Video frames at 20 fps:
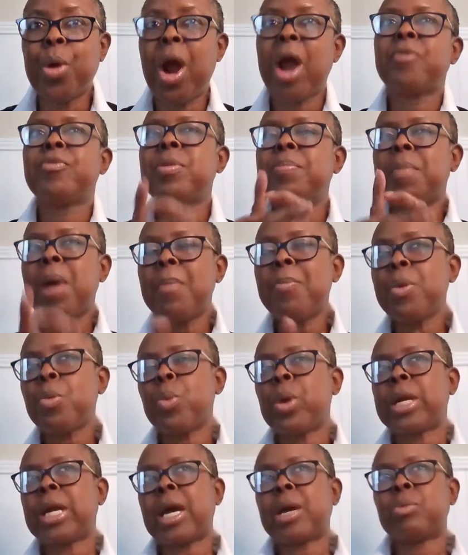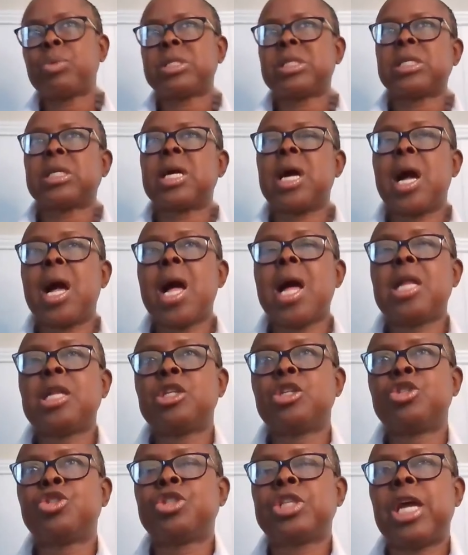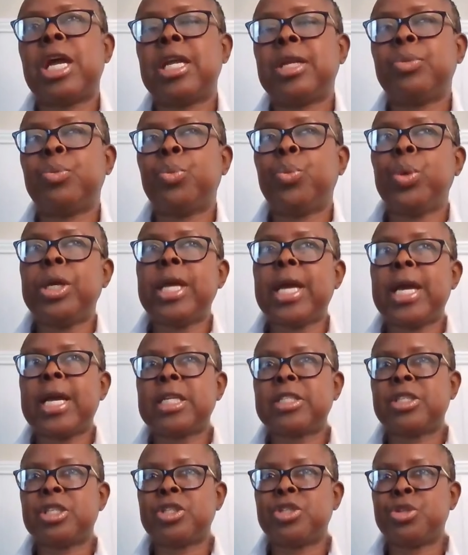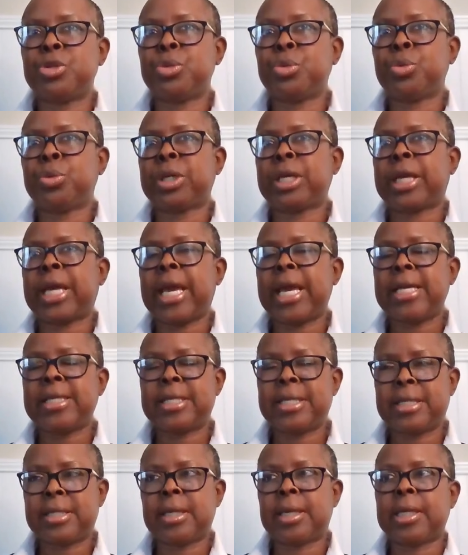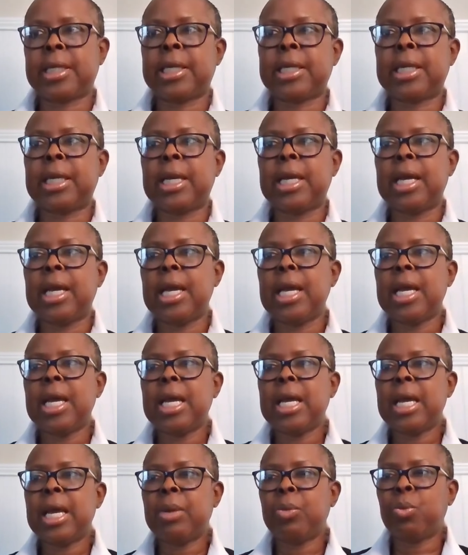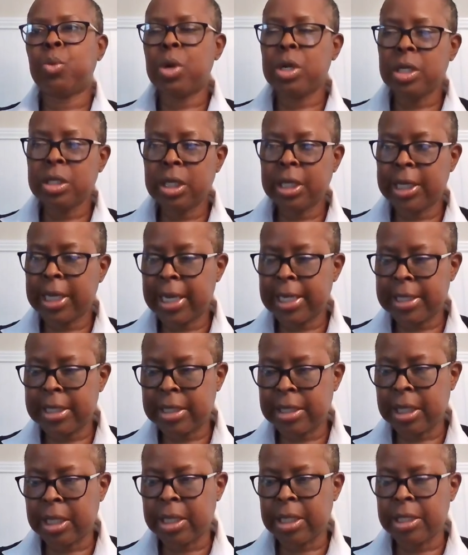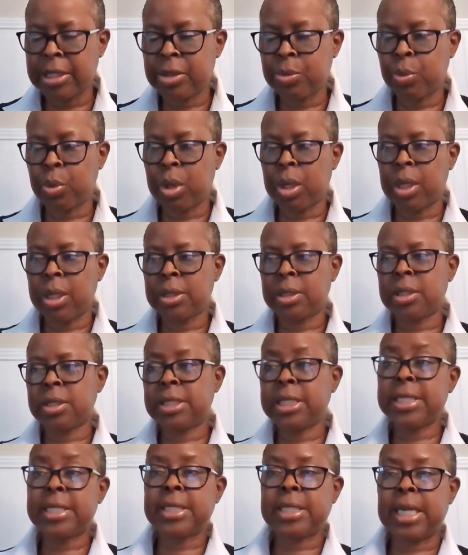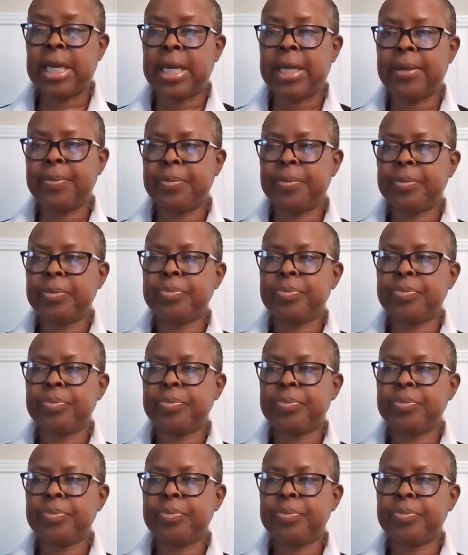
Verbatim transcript: I remember when I was in college and we had to do case study, and one of the case studies was Disney.